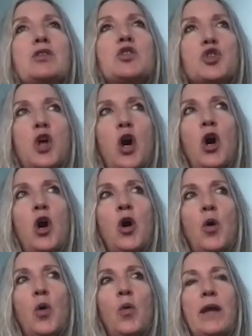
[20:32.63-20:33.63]

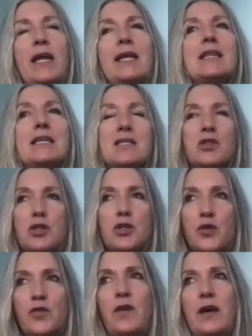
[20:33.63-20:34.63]
So in this
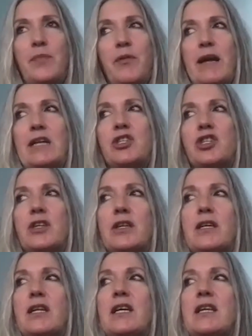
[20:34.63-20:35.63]
new
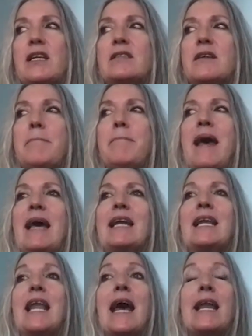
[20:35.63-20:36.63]
vibration, it is a
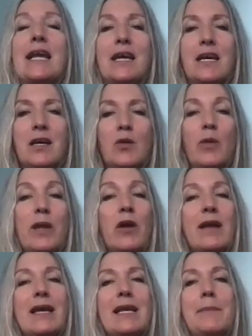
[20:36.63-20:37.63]
magnetic, we are
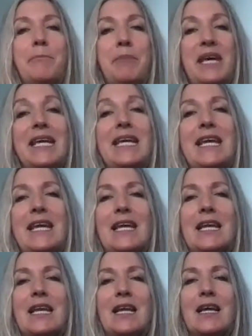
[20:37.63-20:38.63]
in a
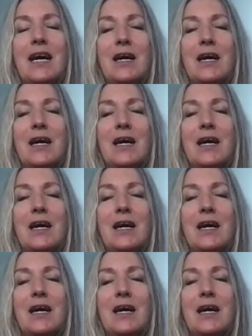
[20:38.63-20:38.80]
being